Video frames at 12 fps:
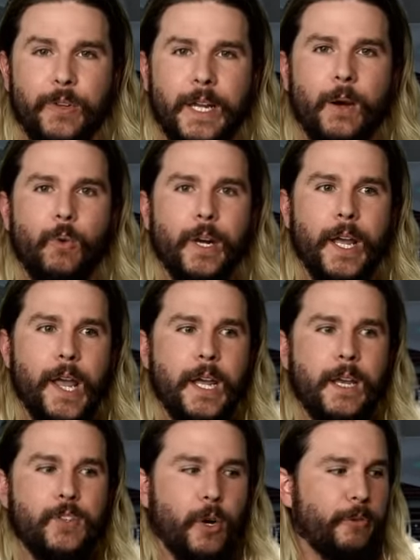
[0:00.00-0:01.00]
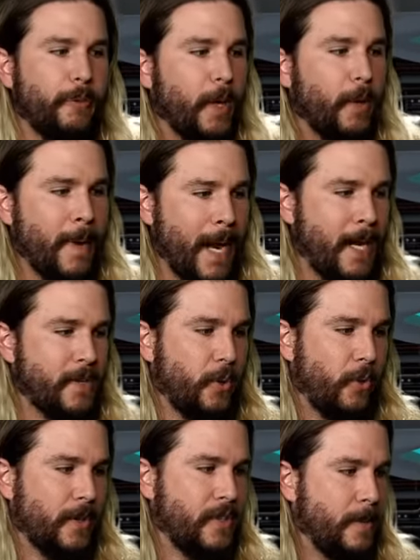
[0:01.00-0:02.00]
Now, what a Darth Vader mask
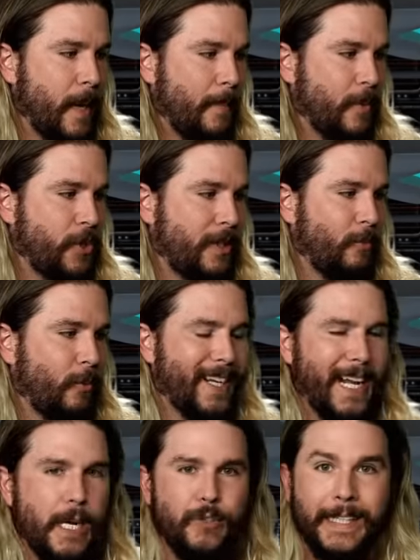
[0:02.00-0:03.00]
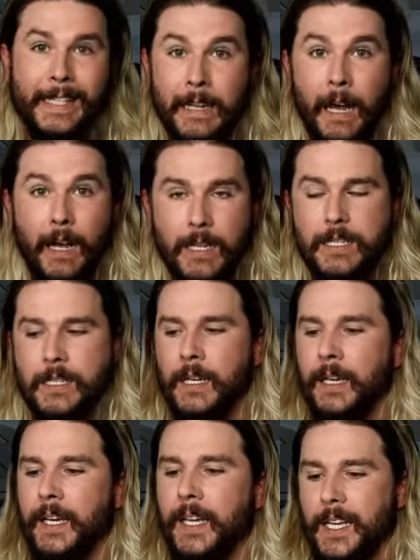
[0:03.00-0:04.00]
or a CPAP machine, what it actually does
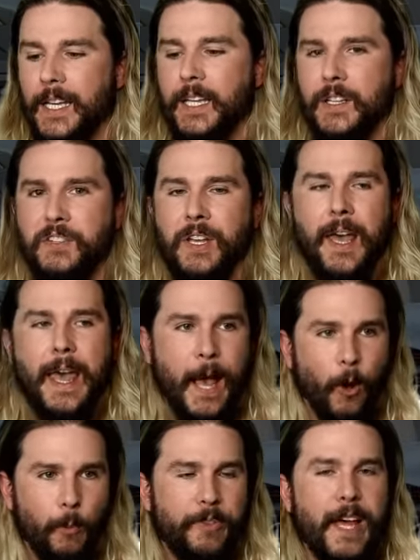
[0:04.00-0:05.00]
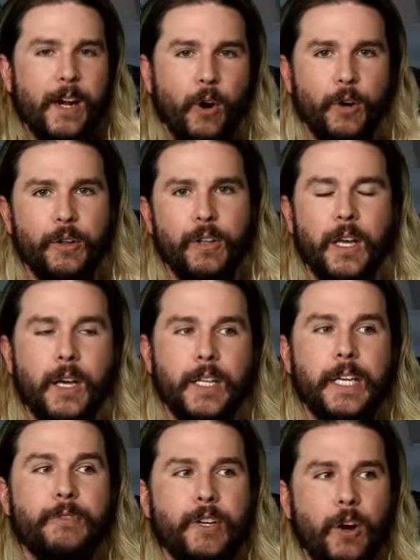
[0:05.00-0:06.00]
is help that art, uh,
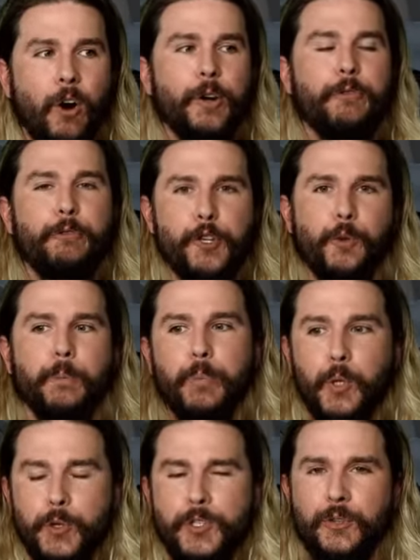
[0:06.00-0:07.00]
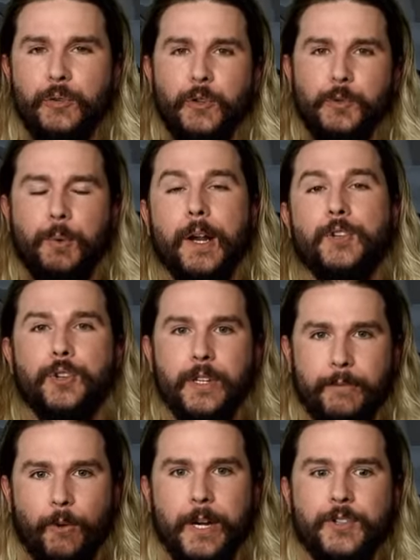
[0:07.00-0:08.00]
give an artificial boost to those pressure
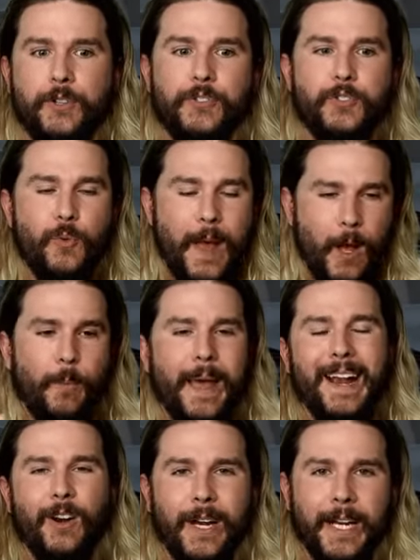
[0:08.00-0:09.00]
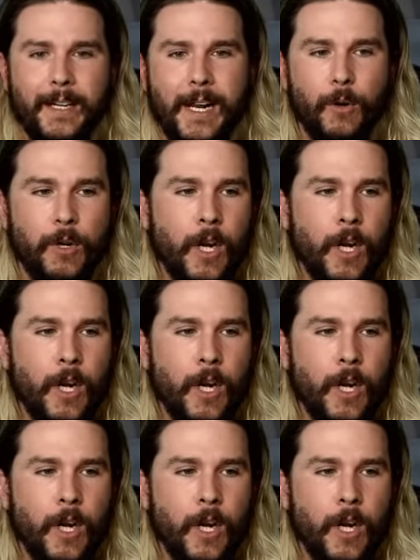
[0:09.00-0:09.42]
differentials to help air in and out.